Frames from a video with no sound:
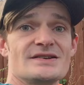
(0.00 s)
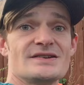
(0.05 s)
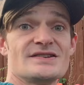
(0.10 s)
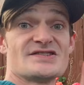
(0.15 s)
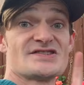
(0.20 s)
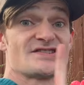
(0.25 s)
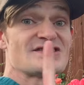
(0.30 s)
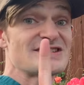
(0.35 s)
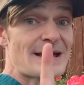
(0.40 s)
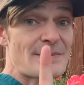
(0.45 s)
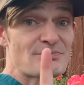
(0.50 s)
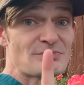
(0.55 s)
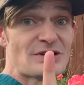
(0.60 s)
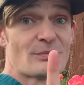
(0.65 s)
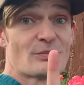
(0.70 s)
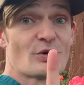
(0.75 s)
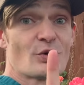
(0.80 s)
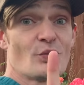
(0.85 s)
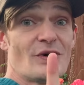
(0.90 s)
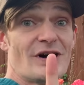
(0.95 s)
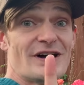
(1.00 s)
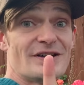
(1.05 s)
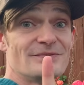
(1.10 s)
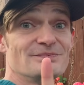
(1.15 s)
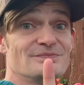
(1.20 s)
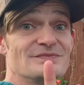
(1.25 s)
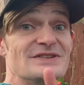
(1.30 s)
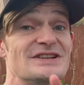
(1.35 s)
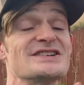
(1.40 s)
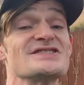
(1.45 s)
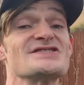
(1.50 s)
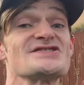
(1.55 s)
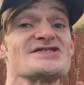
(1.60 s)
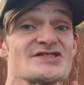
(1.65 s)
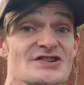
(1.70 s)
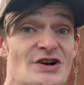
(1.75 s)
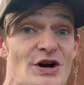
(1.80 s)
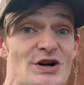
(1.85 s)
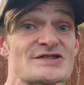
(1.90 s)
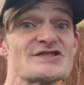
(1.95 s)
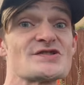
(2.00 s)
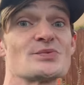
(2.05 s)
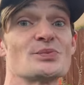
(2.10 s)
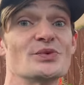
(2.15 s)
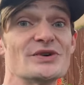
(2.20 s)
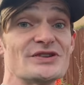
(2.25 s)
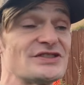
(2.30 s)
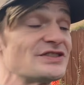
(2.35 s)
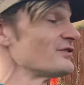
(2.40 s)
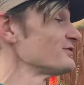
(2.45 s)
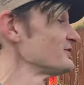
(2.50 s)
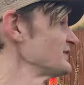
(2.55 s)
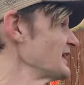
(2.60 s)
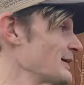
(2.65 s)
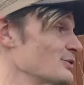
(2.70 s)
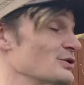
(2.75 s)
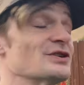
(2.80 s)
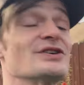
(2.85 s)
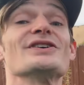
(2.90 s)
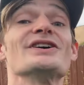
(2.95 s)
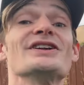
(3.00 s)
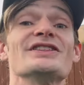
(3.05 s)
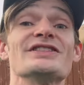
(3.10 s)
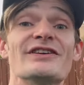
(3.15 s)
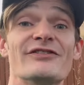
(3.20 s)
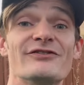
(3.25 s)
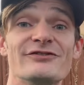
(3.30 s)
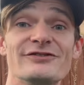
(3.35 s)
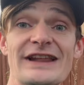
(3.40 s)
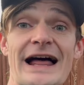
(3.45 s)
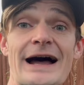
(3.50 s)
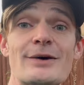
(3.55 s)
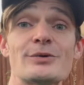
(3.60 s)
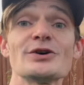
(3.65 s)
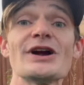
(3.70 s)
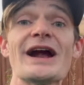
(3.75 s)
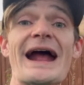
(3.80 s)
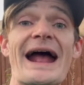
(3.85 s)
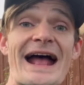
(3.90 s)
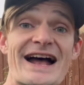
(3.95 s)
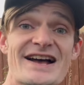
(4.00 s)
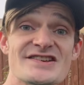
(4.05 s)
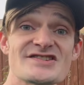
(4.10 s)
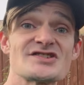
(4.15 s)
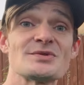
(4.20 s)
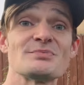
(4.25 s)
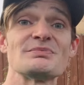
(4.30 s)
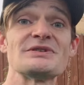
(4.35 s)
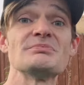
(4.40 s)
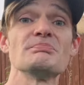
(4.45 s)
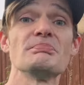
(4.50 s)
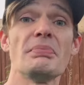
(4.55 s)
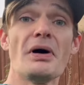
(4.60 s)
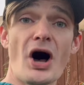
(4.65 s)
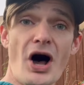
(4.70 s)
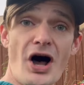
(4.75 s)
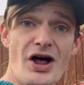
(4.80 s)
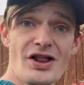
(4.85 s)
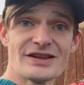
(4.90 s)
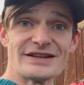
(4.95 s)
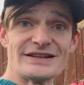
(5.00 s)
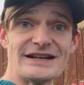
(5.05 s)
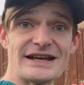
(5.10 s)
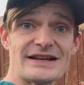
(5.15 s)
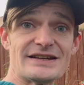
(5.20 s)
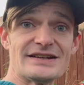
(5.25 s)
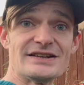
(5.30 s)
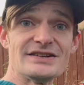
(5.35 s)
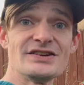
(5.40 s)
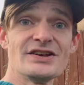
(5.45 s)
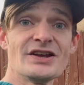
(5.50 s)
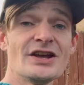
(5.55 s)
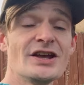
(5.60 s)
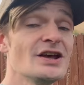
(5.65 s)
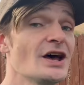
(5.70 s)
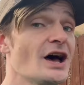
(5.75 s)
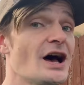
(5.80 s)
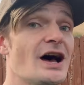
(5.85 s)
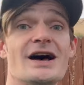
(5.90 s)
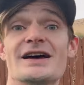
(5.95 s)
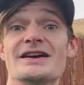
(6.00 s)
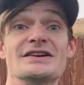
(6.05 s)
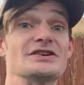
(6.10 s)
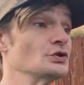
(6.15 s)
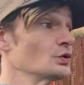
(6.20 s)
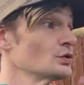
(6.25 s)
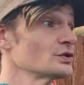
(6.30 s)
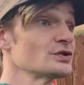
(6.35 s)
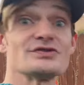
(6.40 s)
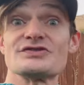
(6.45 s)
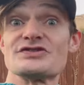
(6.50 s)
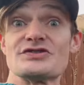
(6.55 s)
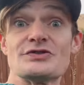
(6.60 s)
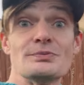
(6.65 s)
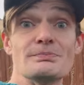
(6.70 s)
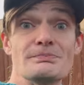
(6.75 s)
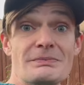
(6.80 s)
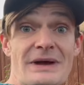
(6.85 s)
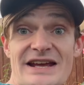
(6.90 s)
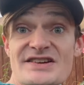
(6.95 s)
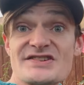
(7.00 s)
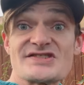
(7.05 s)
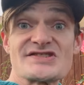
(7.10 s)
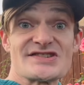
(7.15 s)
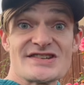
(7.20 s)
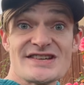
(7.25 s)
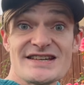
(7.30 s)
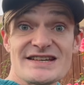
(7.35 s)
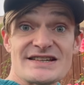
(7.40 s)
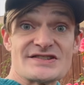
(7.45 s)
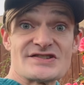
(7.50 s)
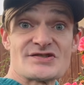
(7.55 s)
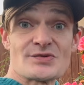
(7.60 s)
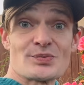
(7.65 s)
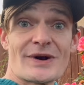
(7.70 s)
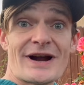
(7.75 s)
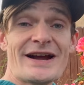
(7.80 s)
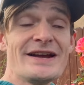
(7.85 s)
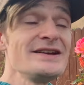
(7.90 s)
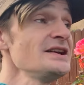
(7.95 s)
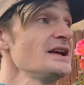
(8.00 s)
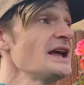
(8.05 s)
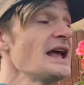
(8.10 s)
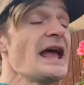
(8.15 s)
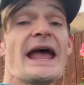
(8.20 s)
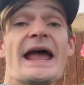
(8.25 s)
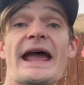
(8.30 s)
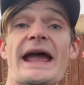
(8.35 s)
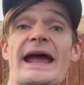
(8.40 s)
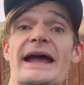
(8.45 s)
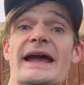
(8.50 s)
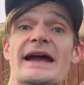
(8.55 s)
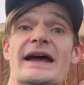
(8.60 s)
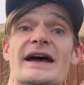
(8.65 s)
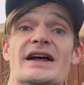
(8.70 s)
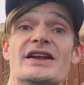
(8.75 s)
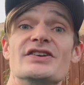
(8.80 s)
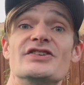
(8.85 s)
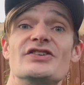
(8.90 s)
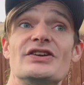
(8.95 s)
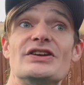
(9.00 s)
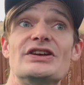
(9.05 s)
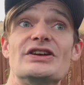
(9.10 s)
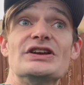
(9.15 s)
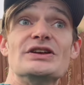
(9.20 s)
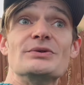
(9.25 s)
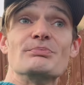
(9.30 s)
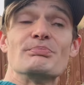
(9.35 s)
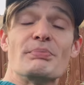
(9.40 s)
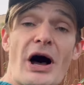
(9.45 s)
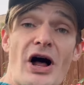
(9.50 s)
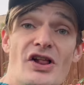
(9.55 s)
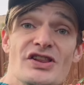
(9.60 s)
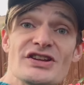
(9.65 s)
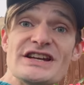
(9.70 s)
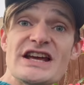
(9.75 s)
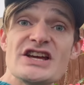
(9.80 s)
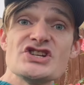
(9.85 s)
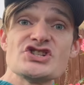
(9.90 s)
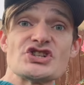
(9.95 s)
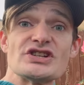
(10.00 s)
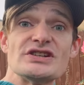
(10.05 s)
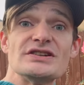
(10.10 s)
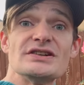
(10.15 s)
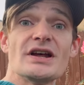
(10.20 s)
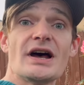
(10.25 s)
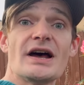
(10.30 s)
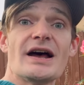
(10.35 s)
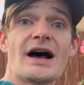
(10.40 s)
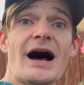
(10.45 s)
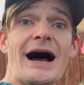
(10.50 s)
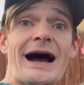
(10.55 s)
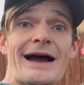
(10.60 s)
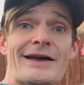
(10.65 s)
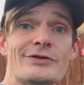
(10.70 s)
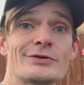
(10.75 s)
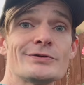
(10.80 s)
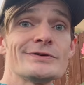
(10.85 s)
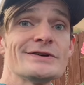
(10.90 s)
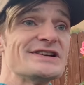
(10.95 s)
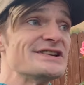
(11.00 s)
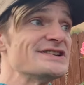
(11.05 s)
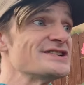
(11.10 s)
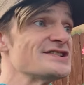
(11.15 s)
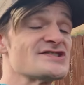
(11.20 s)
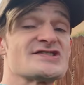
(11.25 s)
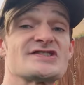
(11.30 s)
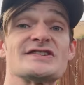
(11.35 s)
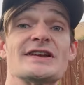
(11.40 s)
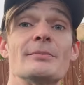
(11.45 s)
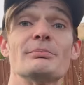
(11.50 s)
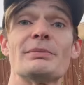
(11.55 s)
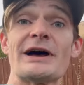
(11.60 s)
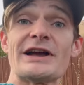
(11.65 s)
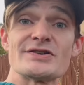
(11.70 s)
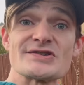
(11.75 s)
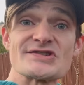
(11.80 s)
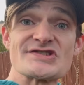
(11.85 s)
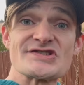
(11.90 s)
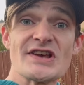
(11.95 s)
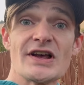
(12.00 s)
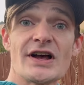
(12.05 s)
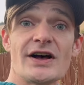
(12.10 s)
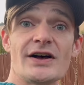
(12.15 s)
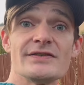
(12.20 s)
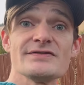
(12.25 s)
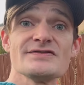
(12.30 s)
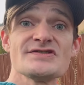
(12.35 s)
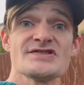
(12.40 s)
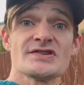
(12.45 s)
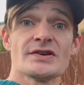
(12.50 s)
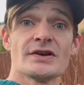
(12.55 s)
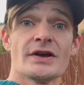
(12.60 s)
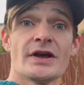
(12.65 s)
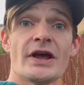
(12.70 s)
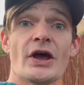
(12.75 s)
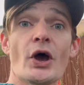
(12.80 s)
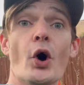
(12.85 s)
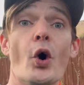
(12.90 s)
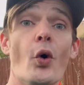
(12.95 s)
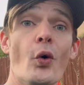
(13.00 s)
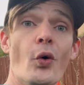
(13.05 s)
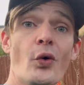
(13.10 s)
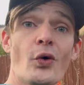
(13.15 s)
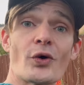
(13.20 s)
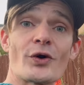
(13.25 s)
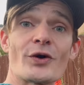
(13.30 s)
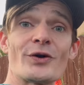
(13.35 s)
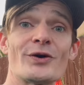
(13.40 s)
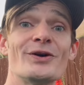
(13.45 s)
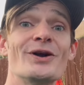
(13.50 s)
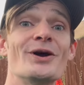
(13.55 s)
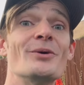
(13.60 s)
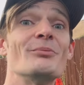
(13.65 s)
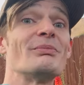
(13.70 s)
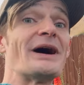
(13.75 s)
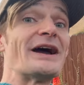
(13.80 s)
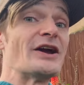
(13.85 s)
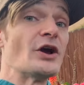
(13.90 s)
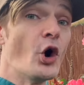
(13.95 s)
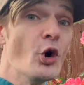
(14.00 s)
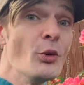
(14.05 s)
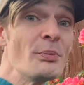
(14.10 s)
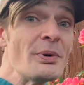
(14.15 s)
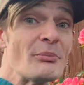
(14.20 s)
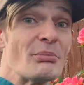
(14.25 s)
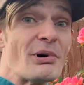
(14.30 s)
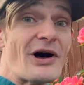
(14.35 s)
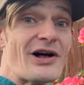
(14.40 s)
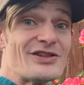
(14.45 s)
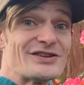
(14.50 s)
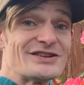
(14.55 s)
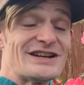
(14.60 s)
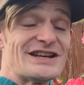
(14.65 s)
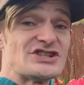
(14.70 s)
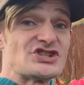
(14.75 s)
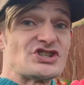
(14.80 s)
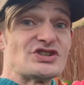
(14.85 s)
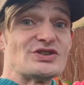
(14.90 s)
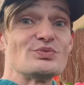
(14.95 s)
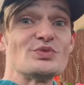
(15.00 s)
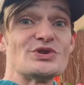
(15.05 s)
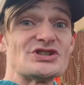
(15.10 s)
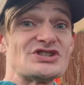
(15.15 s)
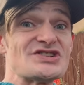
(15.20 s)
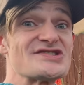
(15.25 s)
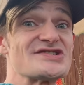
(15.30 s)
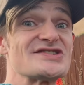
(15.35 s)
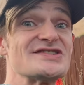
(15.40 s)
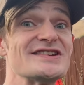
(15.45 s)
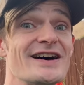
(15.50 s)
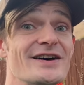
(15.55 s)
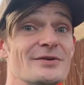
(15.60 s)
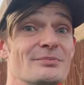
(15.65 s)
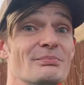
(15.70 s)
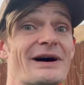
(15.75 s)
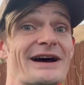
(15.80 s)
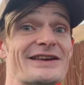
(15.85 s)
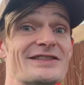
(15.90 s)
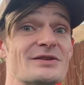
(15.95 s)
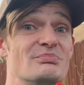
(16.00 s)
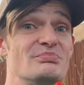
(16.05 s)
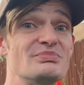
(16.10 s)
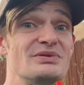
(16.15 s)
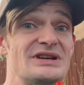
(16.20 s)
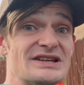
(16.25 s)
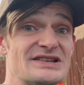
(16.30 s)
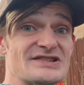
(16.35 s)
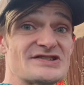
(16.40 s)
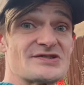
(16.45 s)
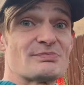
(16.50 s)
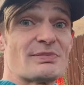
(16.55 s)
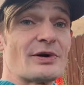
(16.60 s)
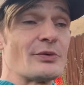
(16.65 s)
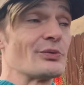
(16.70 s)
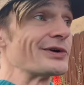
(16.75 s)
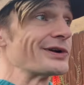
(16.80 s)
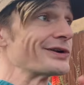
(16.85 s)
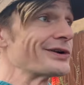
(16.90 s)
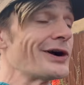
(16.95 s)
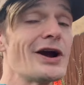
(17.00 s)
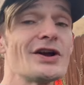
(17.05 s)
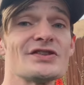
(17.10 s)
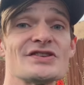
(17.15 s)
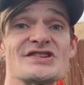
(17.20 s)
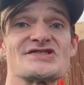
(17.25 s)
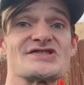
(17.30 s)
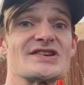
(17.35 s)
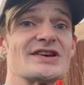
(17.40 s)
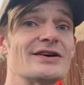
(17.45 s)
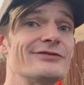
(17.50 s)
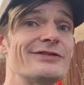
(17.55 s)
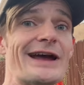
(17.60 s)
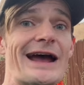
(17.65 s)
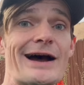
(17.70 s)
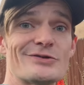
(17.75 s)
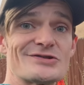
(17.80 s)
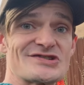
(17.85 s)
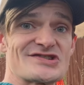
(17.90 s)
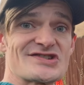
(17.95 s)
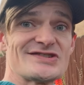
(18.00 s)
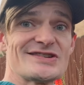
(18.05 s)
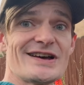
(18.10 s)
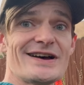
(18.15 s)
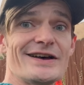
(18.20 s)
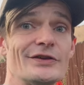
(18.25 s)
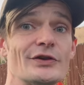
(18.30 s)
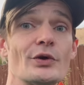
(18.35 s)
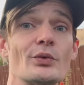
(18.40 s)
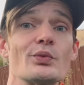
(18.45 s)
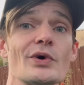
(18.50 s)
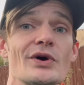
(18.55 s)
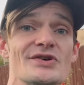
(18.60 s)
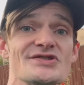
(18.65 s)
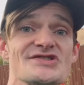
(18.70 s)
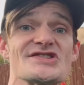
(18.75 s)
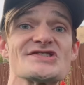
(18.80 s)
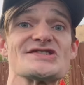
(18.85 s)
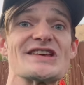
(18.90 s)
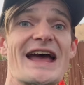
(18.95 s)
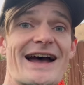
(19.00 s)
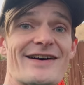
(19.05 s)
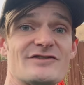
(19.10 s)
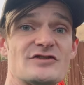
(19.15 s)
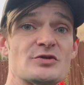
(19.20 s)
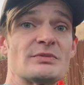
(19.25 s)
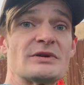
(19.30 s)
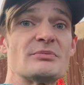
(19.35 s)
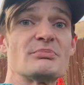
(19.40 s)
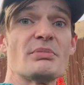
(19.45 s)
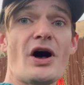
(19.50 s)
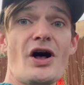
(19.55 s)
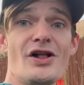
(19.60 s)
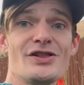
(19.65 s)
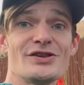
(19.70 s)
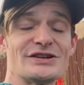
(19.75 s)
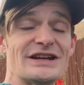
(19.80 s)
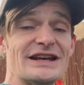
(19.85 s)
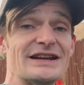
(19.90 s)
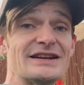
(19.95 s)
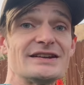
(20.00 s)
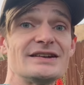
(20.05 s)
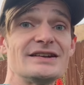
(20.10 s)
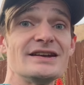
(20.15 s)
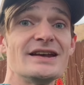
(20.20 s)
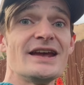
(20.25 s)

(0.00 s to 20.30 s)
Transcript: Step number 1, it starts with the flower. The flower has to be pollinated in order to make seeds, right? And pollination either is done by ourselves or by open pollination, which is done by the bees. But regardless of how it's done, the roses have to be pollinated.